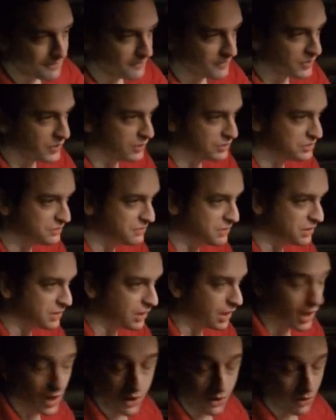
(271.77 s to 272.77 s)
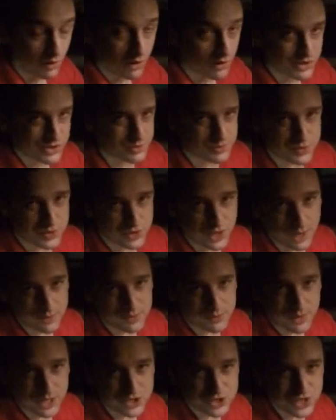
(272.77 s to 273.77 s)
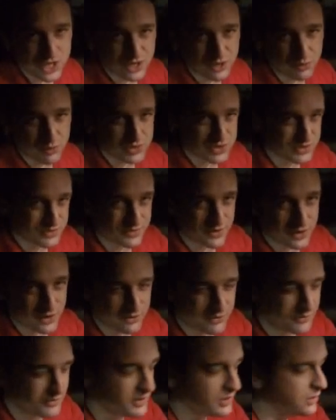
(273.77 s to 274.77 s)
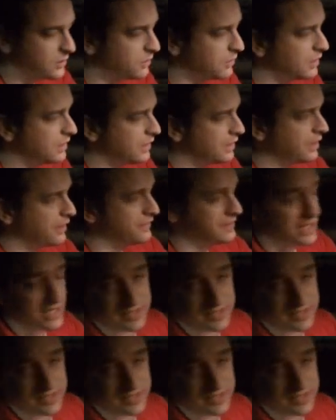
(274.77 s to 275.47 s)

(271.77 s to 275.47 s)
for those of you that are subscribed to my channel, which is very few, the